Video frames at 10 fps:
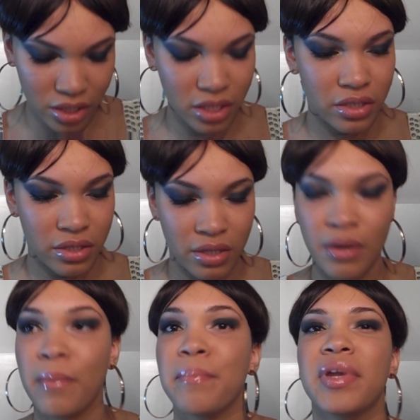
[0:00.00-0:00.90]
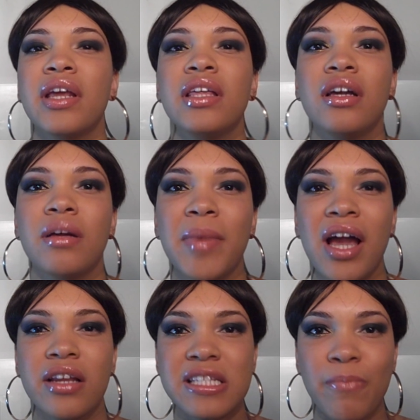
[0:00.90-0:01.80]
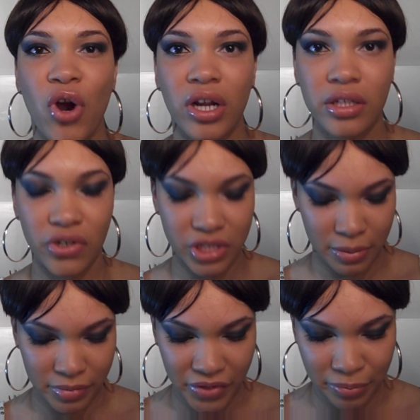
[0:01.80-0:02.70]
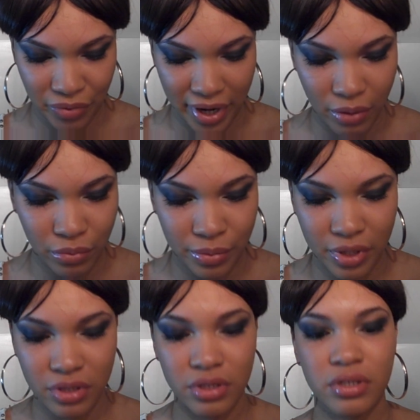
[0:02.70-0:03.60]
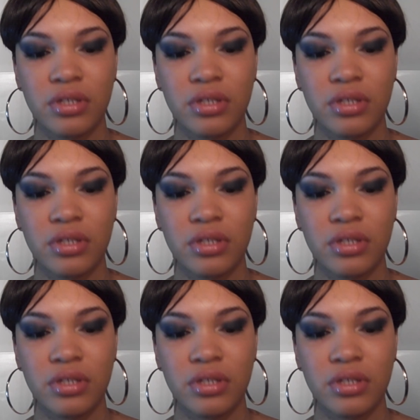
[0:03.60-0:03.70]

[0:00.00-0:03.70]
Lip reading: color, but any kind of sparkly or shimmery brown would work.